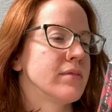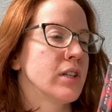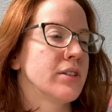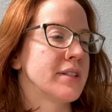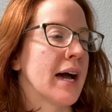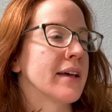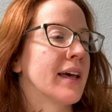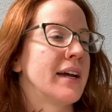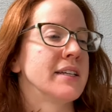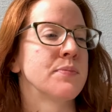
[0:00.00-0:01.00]
The little
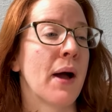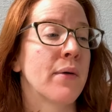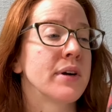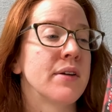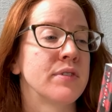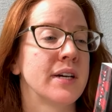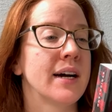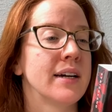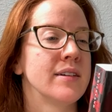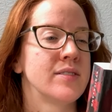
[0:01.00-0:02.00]
tagline is power never
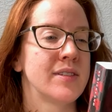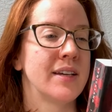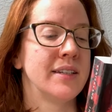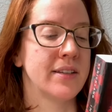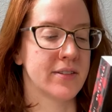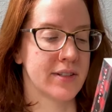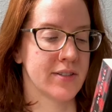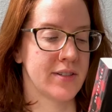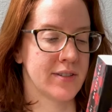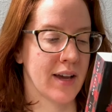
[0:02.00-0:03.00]
dies and neither
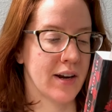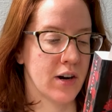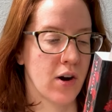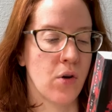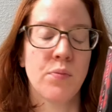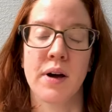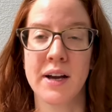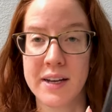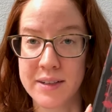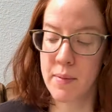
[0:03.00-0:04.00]
does desire, oh my.